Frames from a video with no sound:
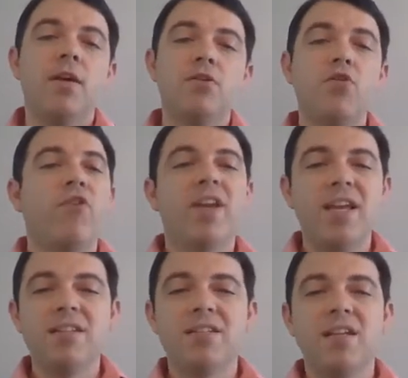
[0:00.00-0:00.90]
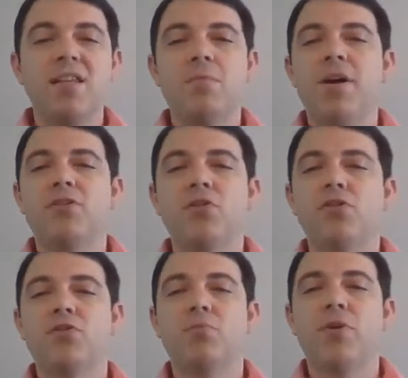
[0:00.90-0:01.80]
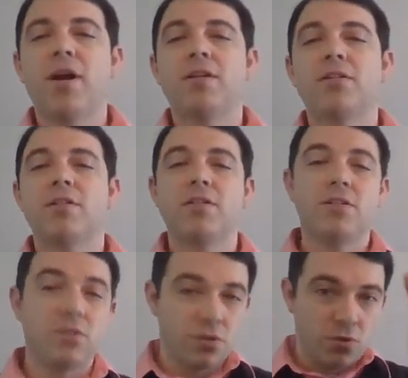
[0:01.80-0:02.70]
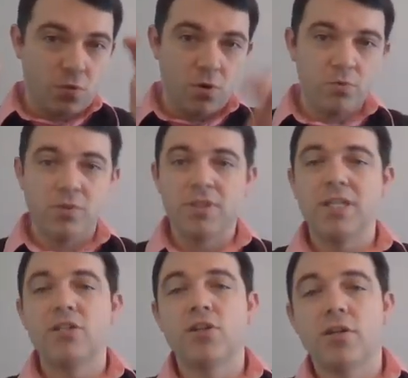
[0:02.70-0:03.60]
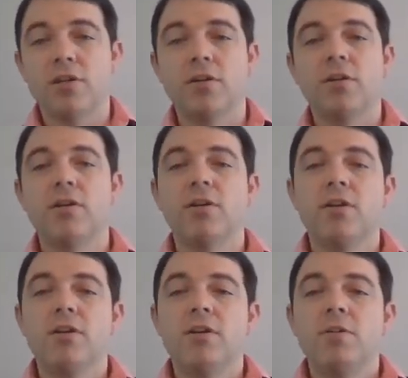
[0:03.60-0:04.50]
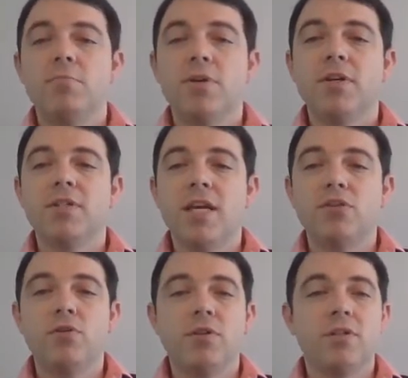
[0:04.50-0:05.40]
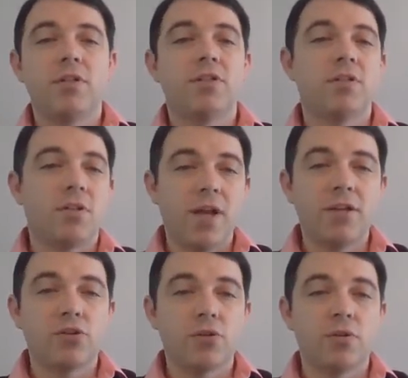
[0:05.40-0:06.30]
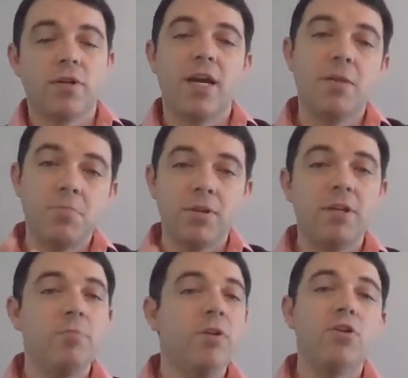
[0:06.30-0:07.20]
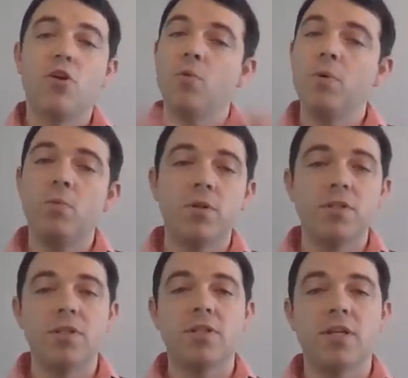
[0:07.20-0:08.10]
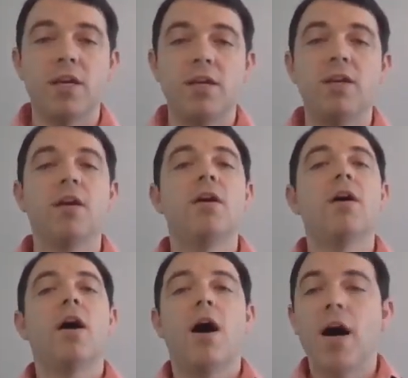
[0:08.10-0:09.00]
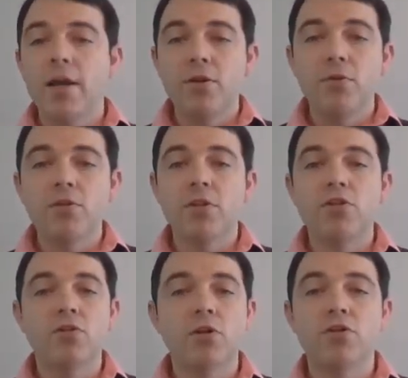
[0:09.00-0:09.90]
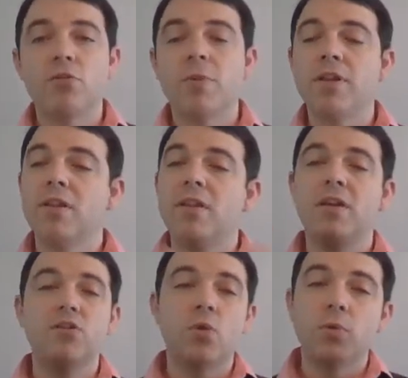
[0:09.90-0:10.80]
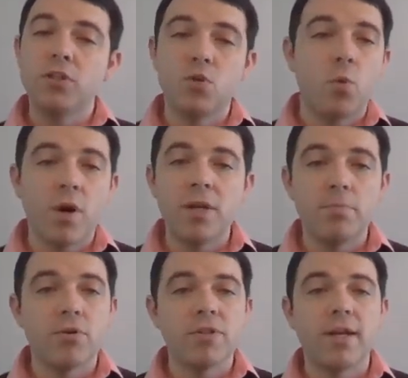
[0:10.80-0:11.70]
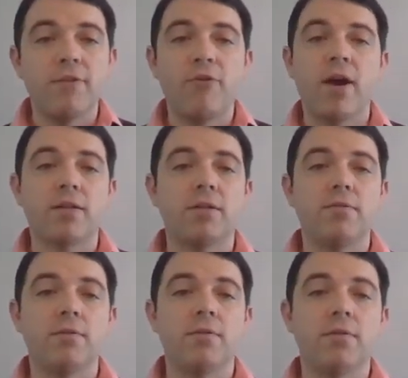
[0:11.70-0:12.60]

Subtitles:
So if I can't say that my instructional practice is, quote, teaching, because that translates to lecture, and believe me, no one wants to say, I use an instructional method that is only 20% effective.